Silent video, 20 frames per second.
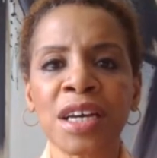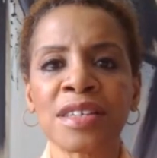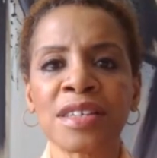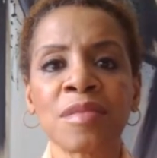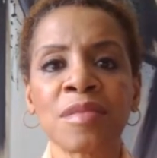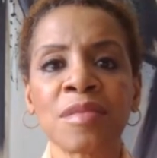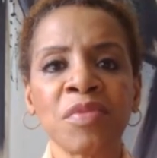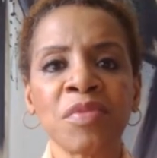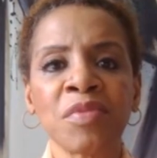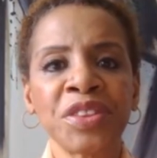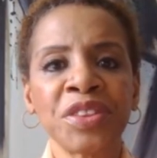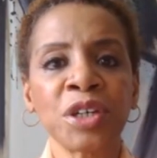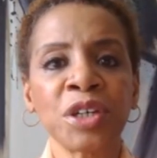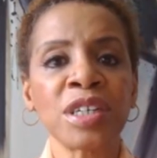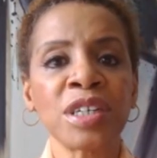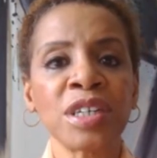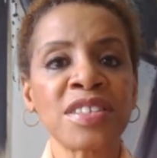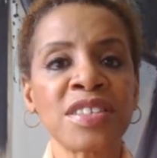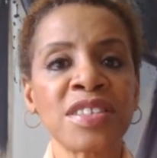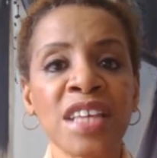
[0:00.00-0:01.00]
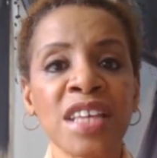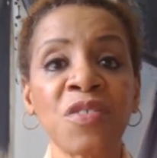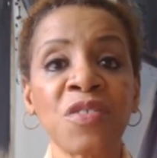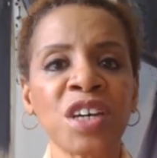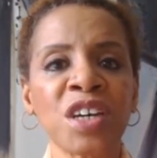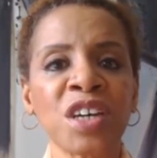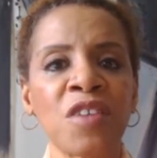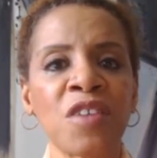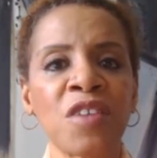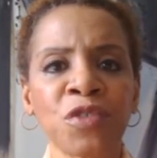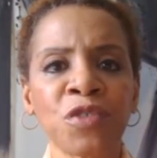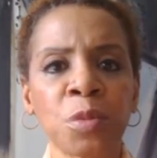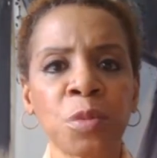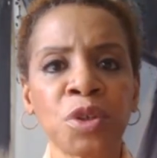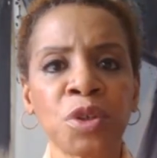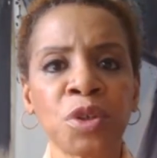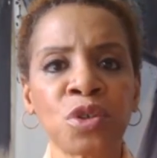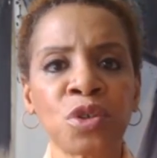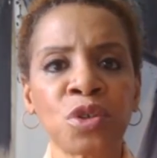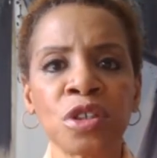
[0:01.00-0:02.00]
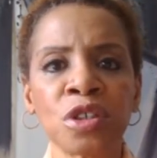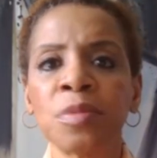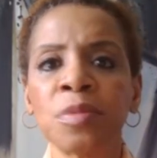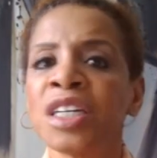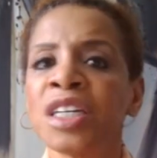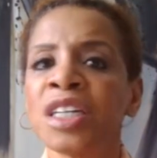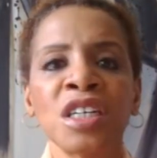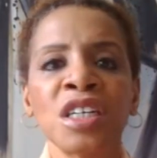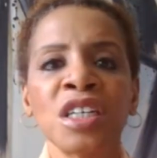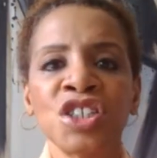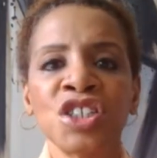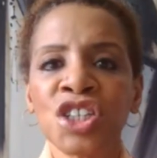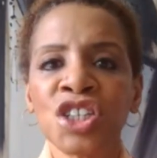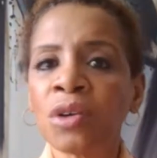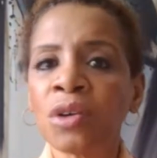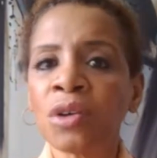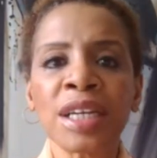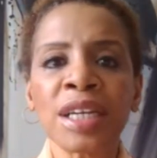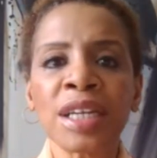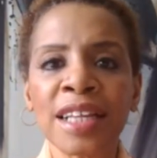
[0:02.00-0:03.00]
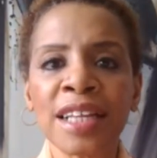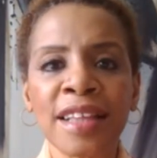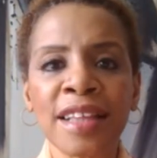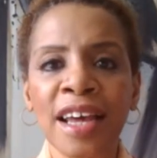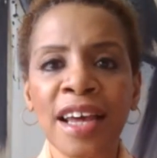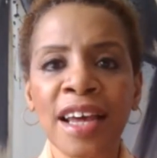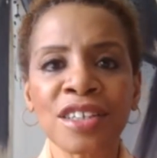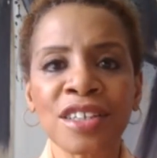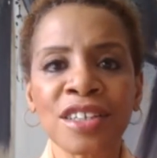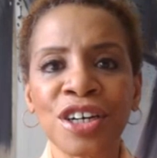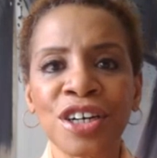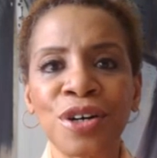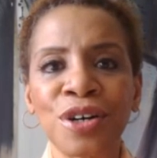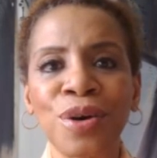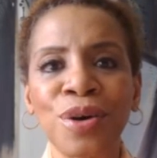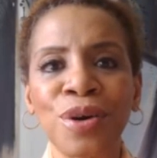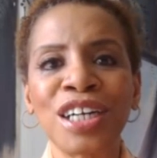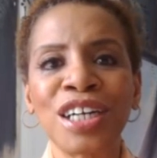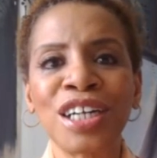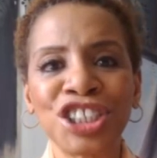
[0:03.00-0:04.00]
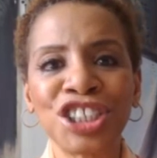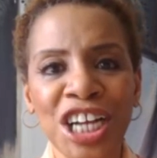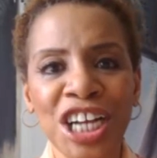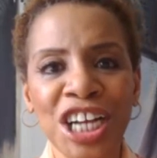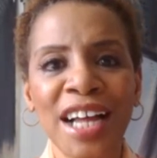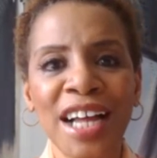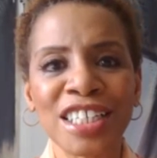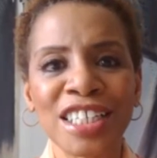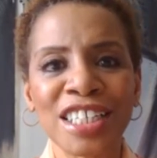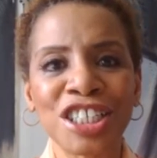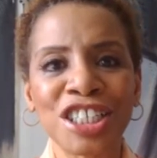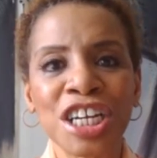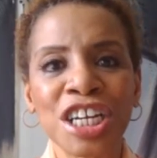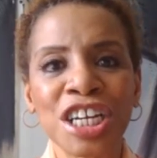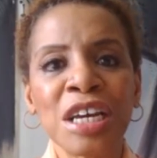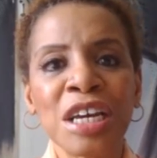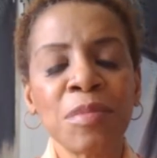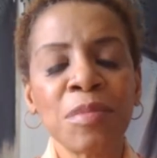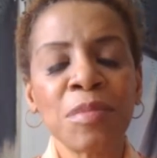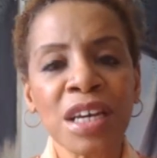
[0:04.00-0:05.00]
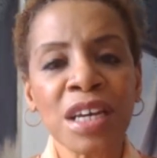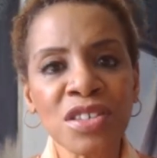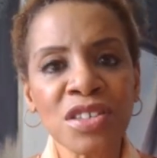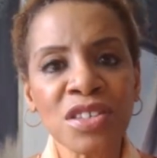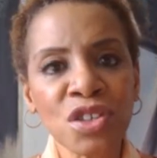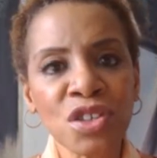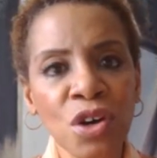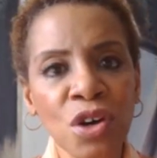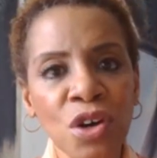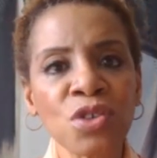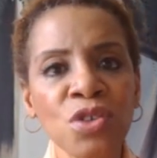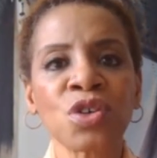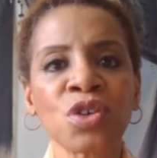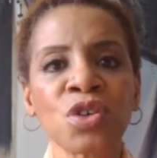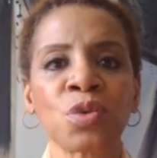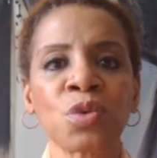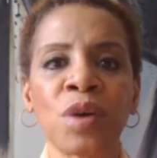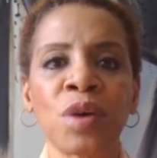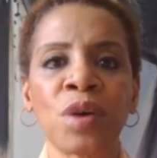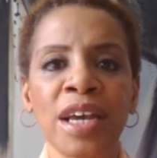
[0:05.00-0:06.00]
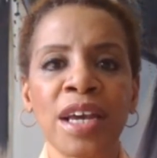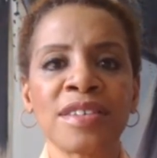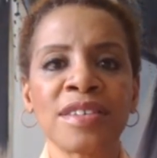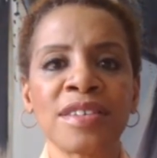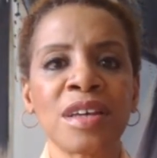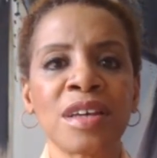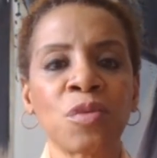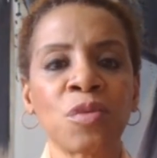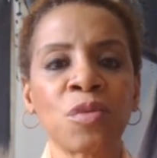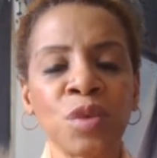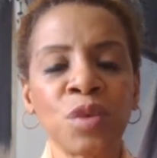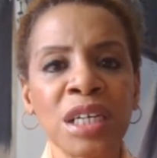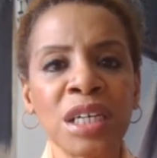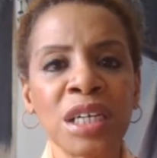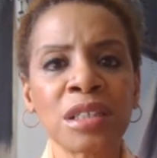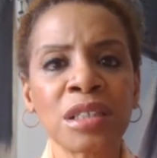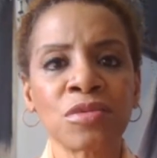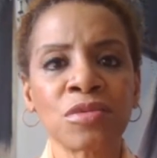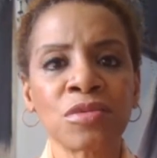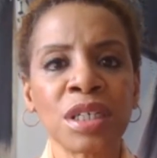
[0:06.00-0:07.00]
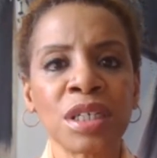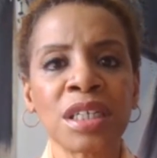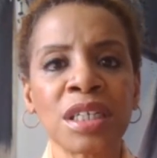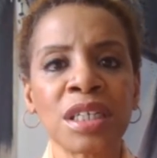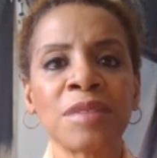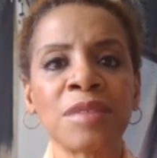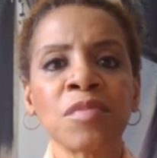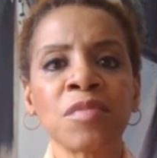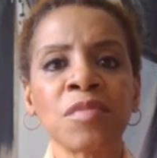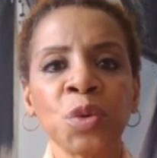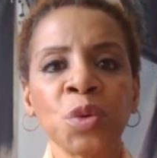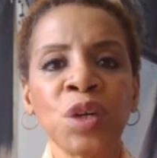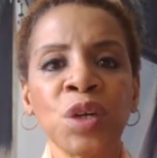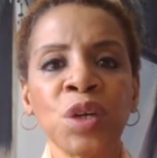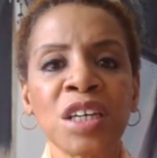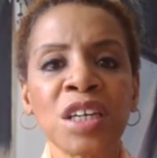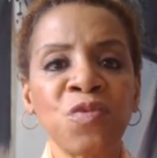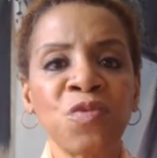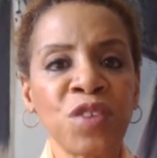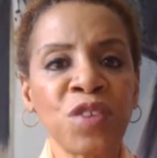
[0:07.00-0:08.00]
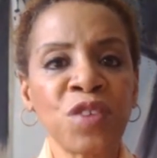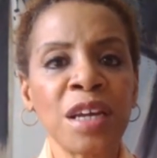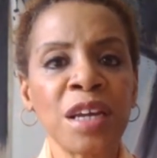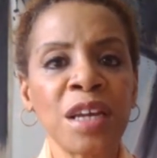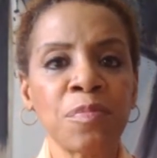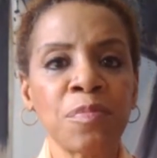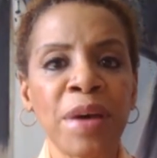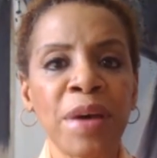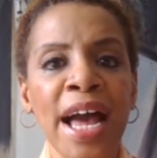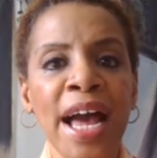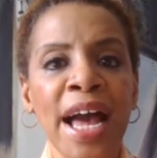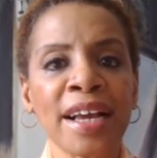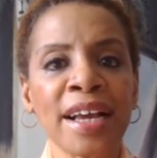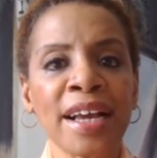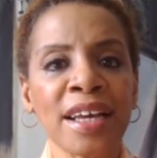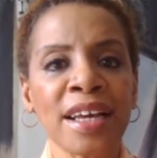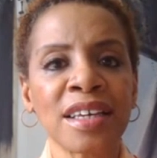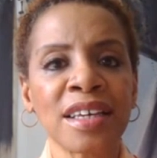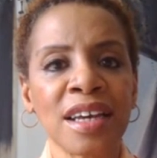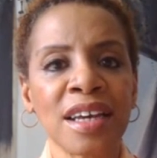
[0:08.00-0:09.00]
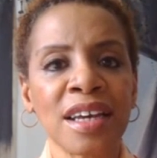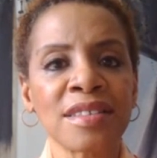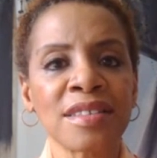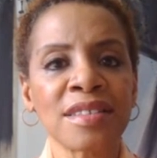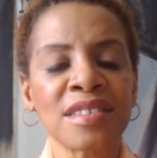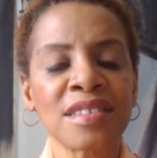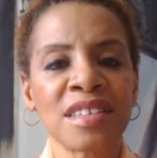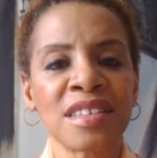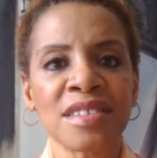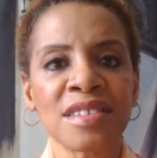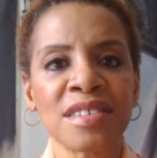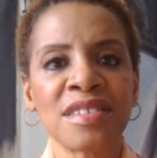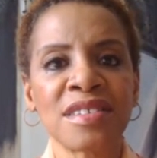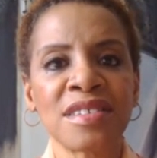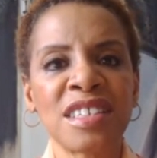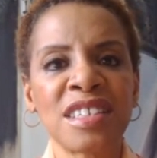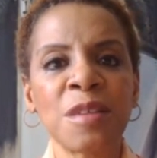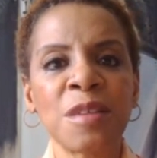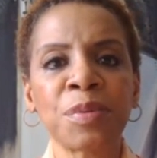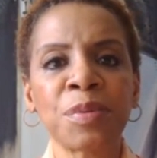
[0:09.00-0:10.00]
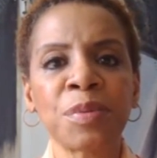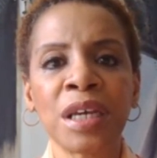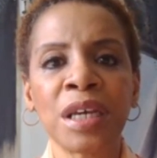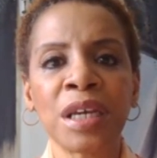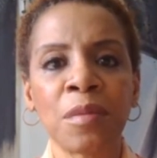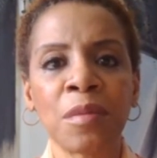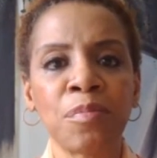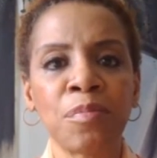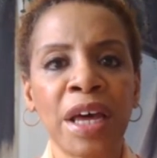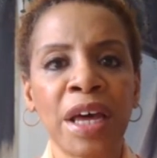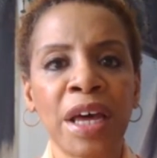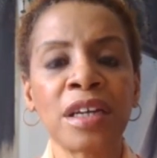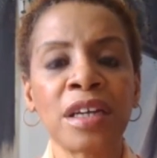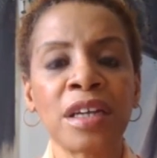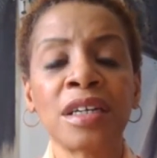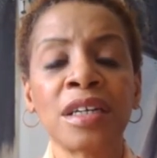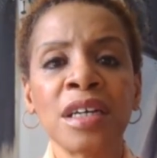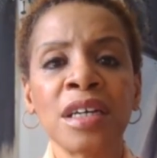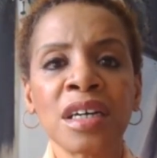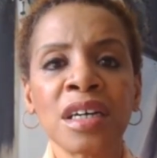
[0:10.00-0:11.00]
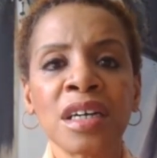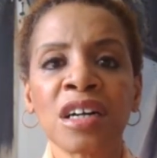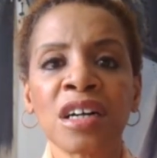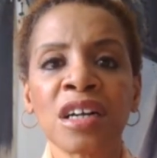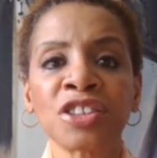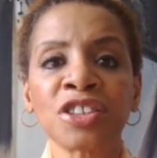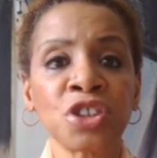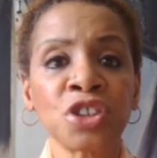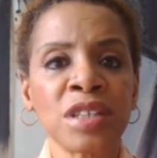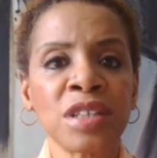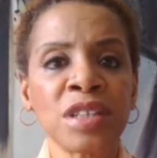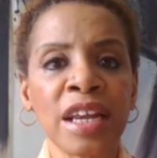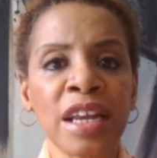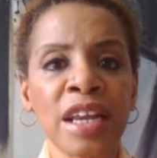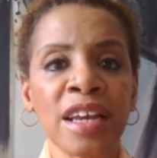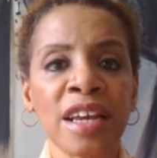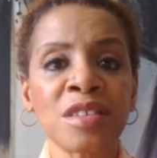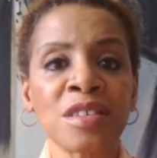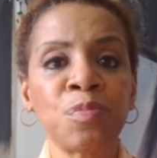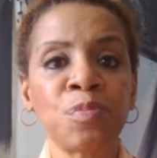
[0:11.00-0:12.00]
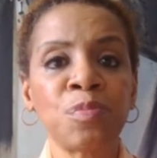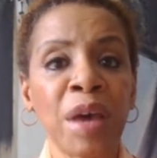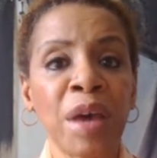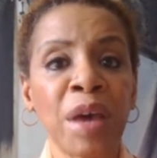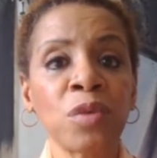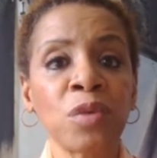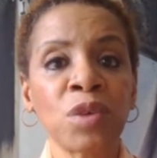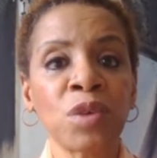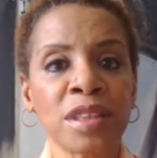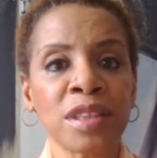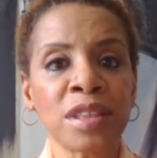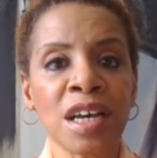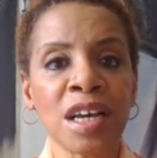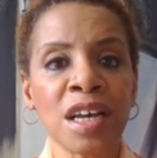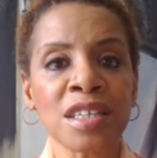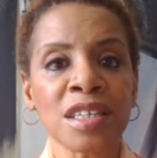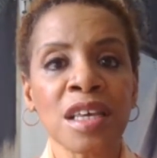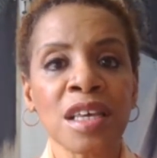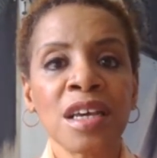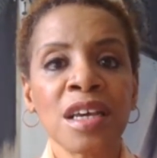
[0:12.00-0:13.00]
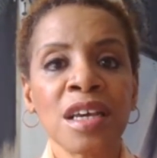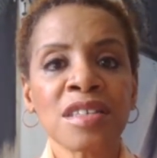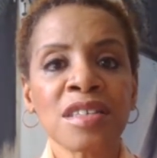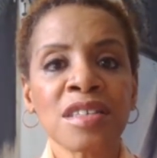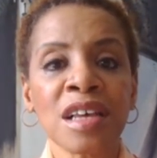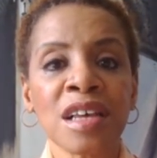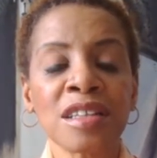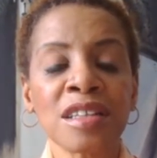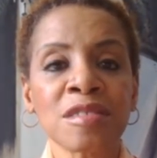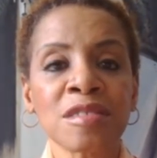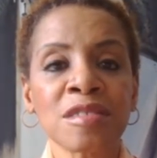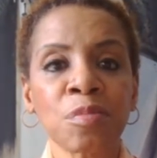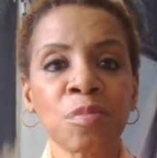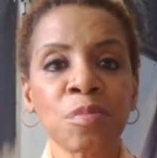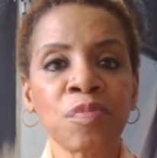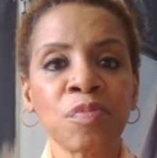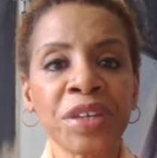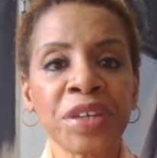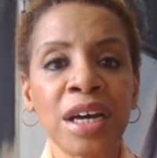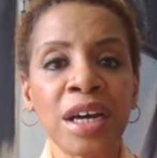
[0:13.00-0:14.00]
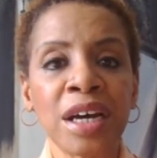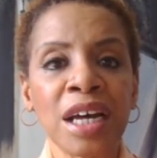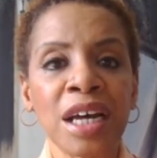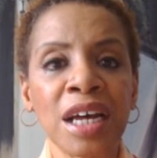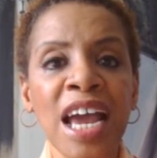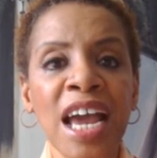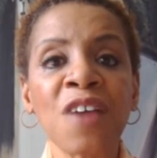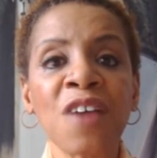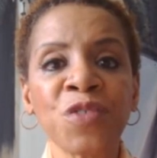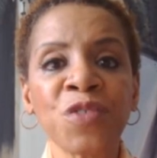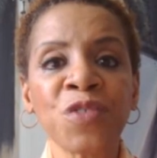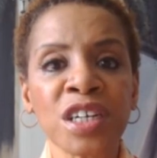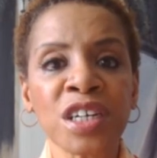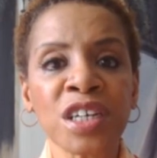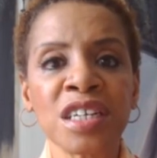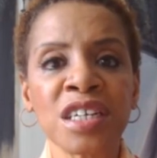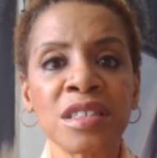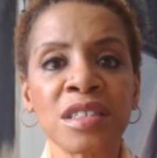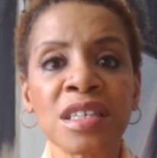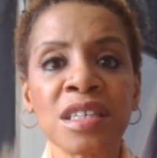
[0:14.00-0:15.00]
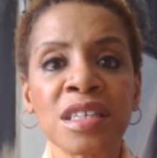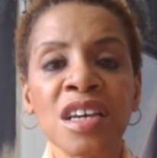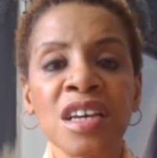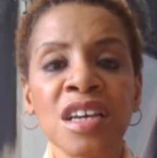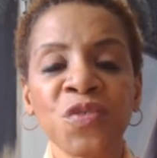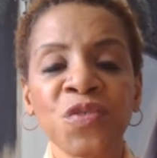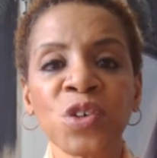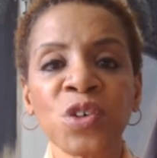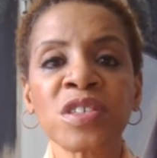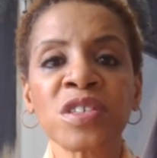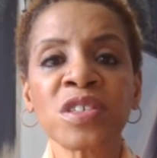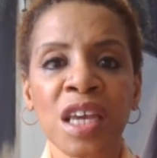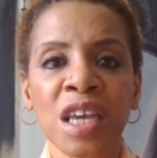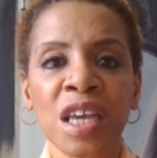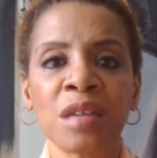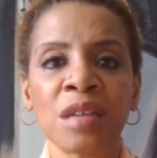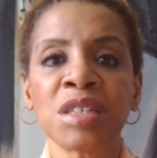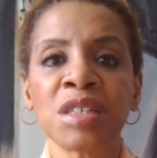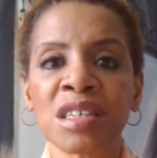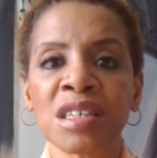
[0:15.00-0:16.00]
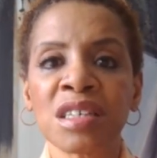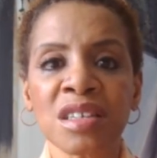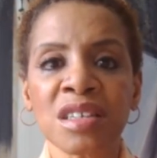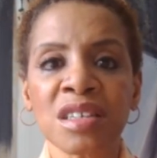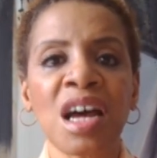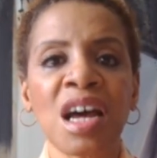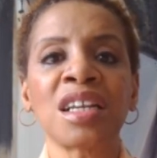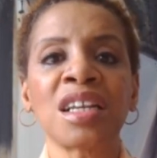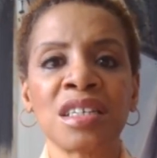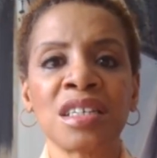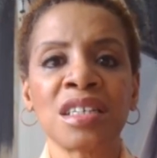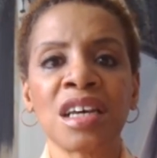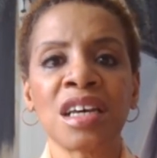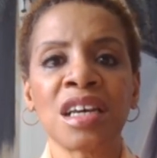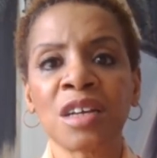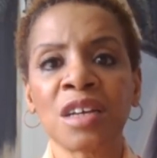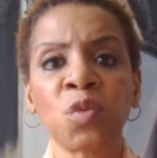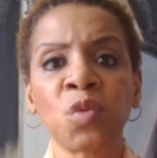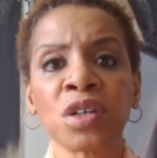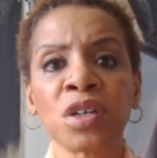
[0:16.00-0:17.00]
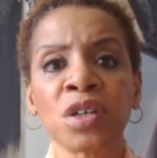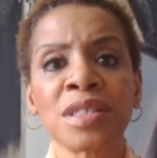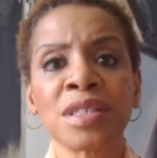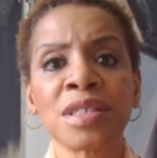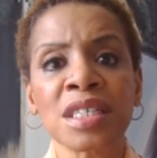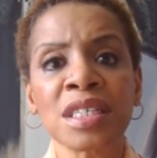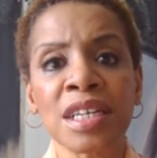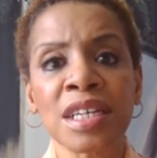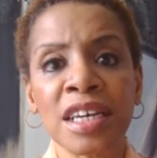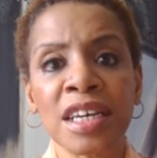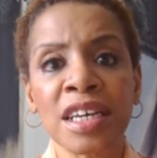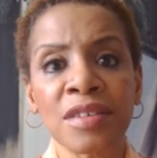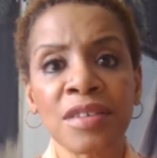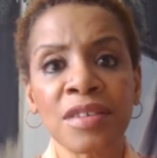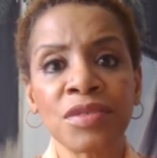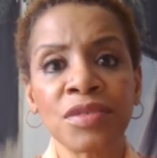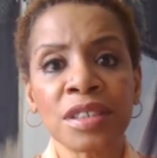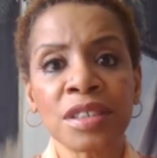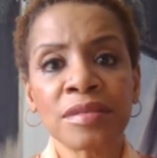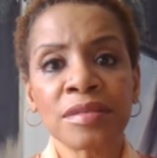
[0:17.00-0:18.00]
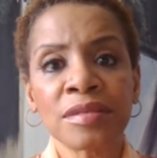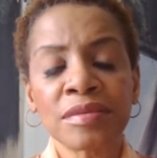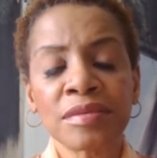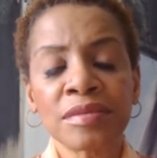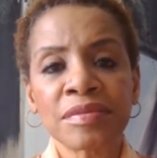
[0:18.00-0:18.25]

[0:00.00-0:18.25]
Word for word: because they're in a safe, comfortable group, don't let that go unchallenged because those are ways that we really we can fight back against this deeply embedded culture that has been with us since uh, Africans first came to this continent and were enslaved.